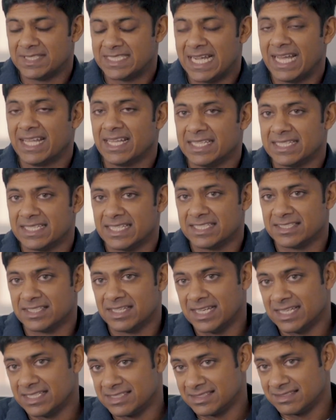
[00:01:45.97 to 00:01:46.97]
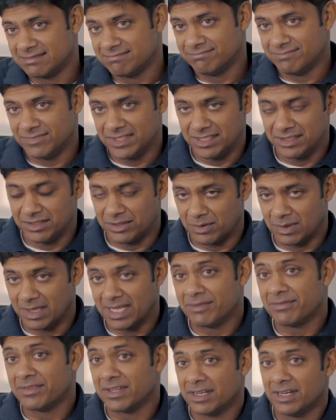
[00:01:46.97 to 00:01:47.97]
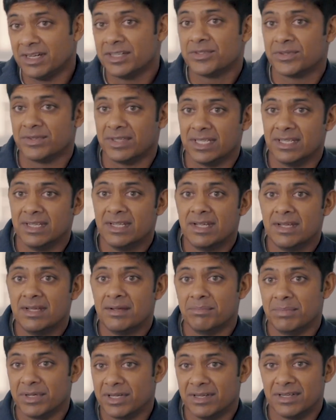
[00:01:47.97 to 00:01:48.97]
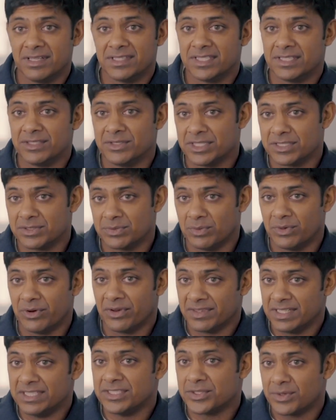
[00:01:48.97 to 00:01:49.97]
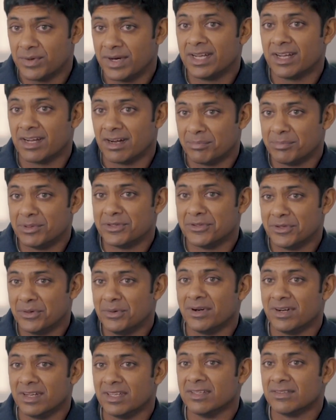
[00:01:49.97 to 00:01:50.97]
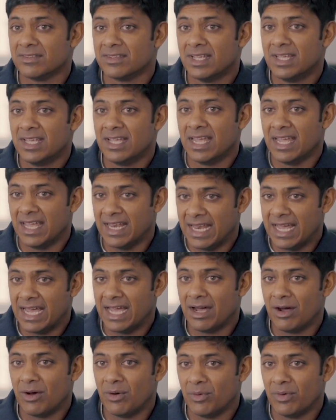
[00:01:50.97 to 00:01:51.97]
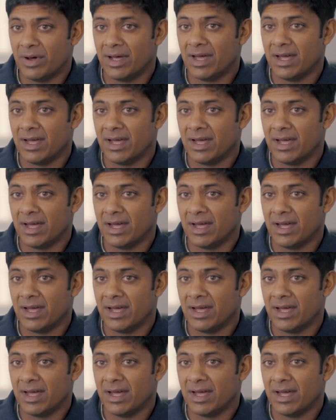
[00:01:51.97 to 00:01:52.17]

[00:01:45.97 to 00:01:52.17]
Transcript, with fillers: talent has, has you know, left the country because there just weren't these training opportunities. And now